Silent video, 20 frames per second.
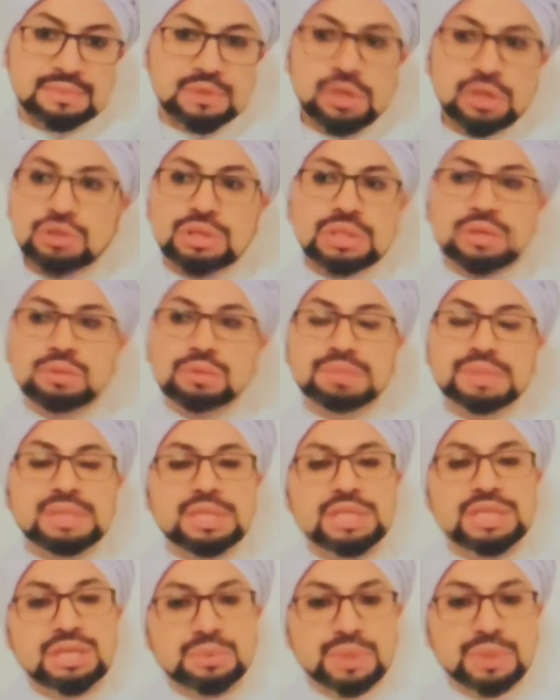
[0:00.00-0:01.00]
Cannot in
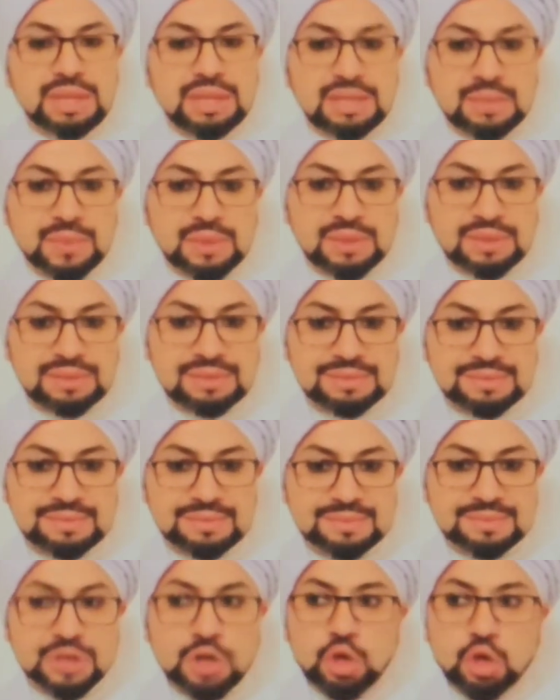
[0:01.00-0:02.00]
competition with anyone.
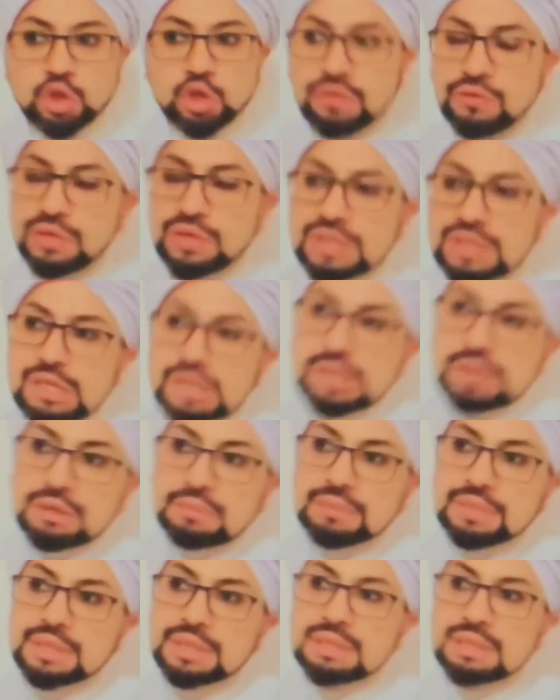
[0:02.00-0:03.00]
So if you see
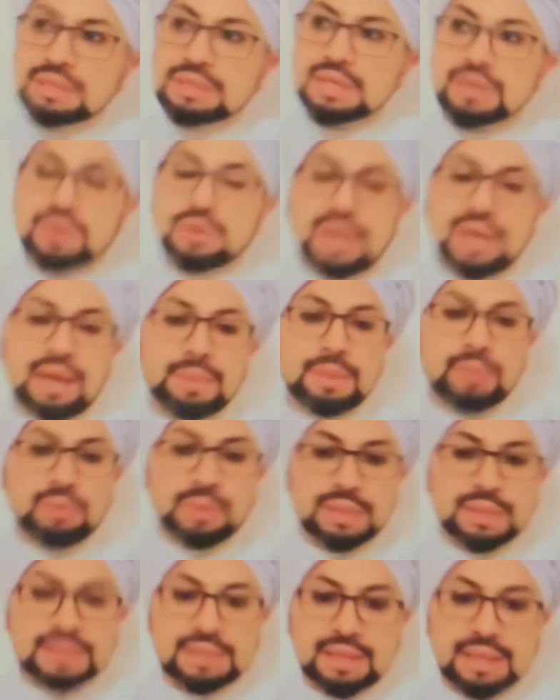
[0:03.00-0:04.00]
somebody, in Habib
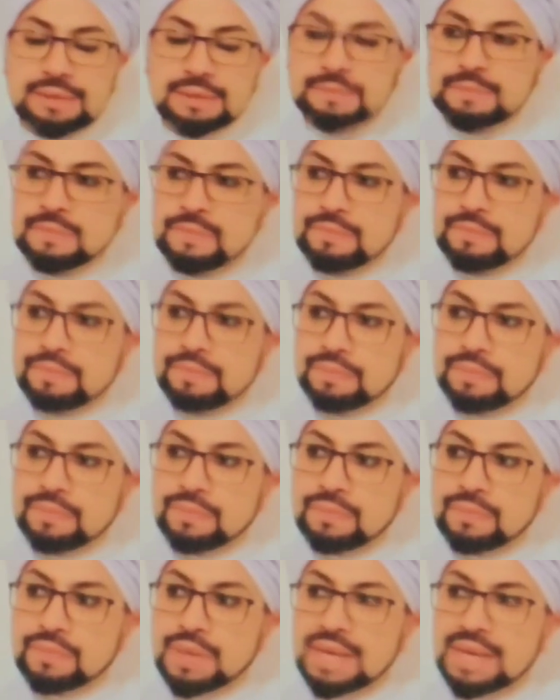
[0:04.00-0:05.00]
Rahman say,
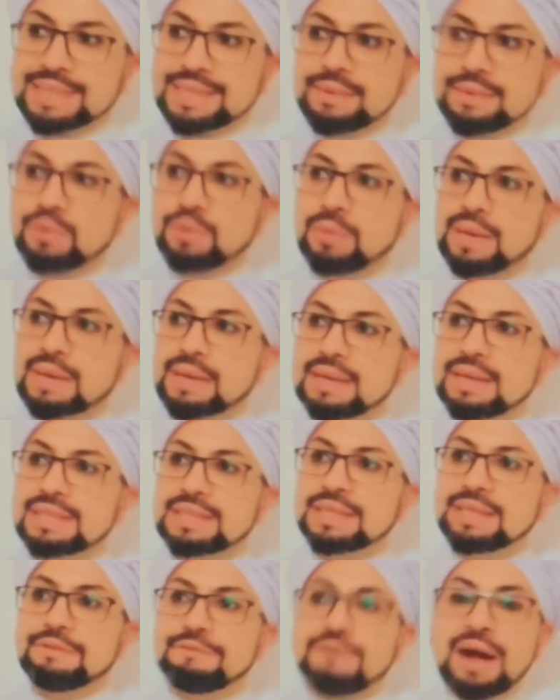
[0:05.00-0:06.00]
and say Rahman
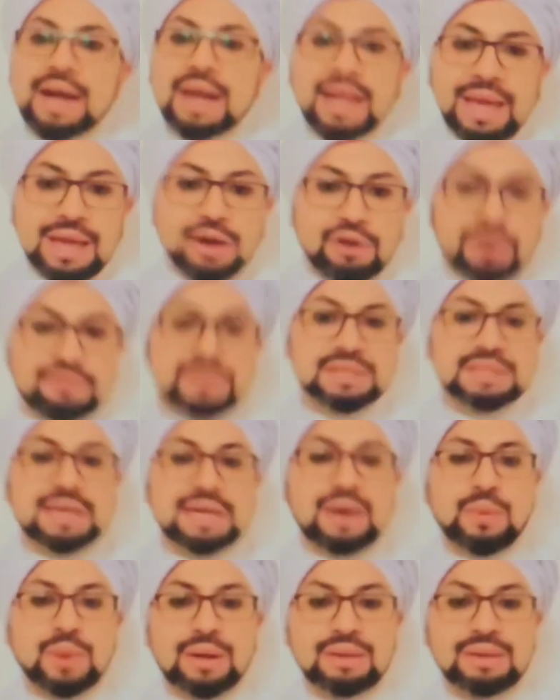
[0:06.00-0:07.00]
is the faqih of the
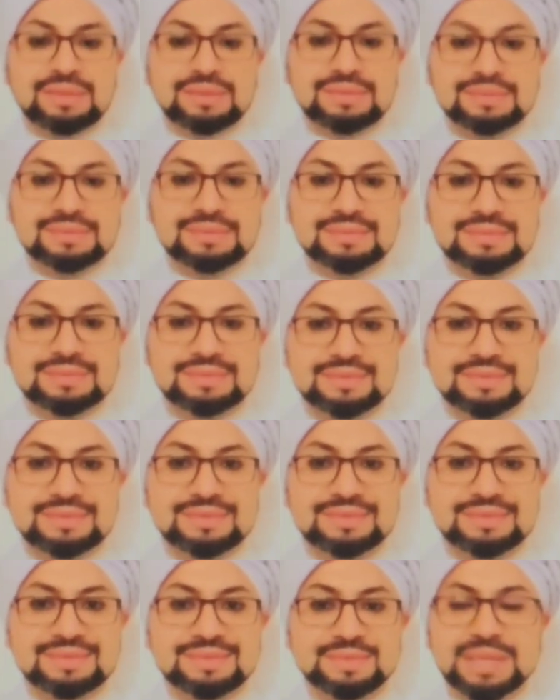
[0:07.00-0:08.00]

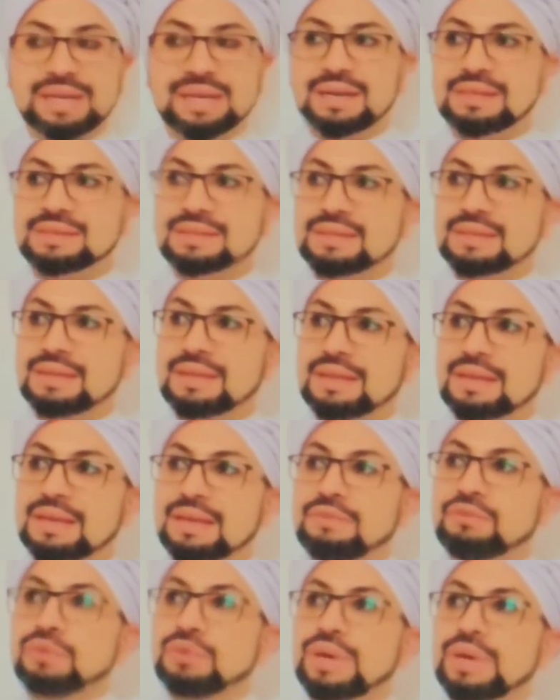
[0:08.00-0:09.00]
da'wah. Because
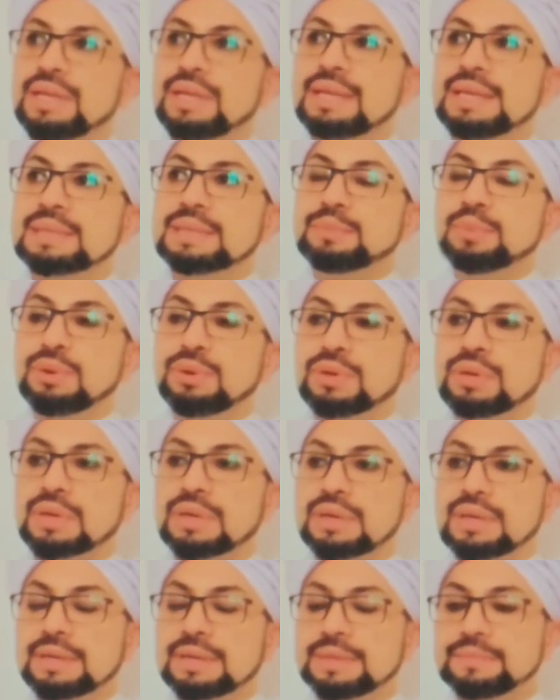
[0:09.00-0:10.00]
if you read his book,
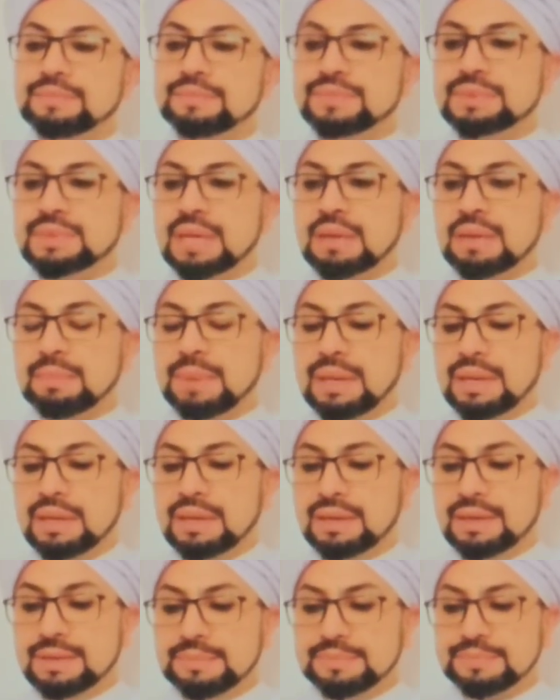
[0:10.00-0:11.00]
uh,
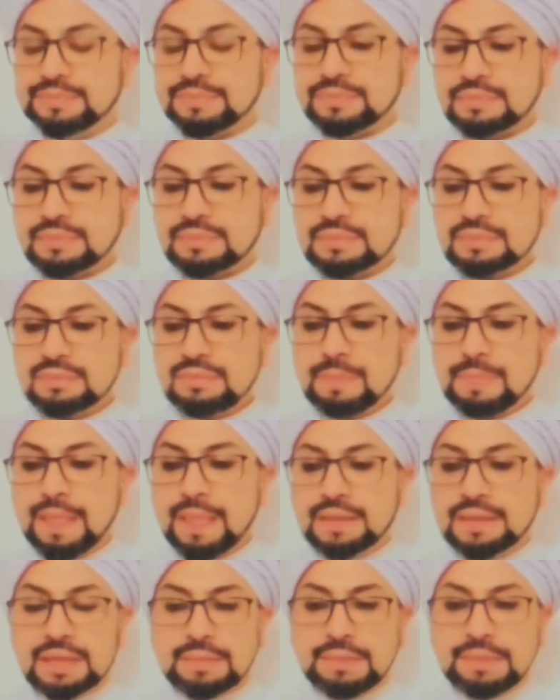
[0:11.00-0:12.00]
Tanbih, uh,
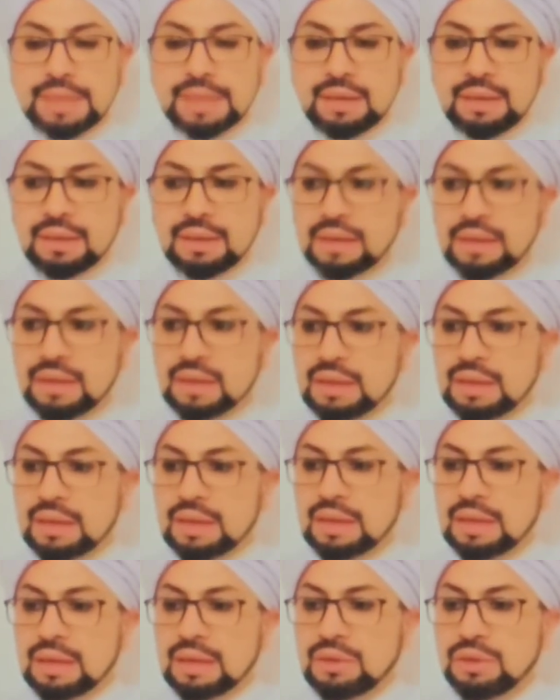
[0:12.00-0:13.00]
Tanbih
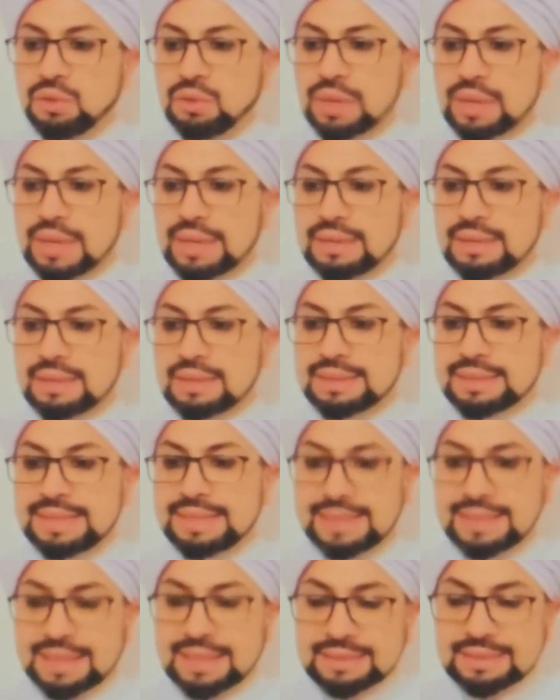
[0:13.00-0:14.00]
you can
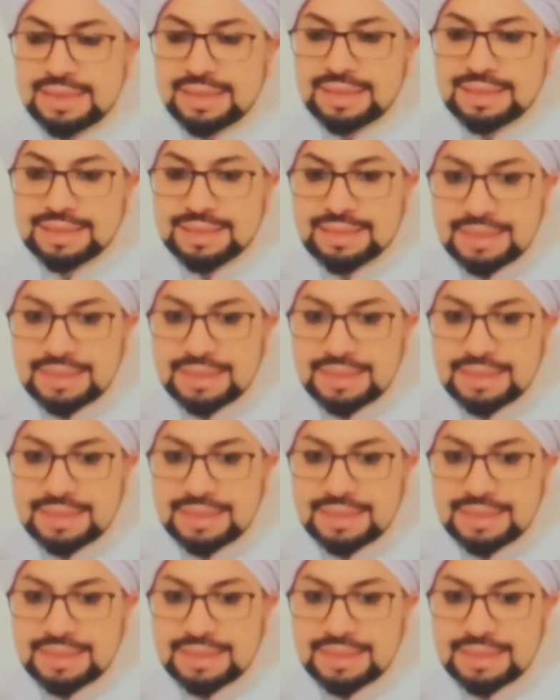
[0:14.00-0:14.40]
see that he's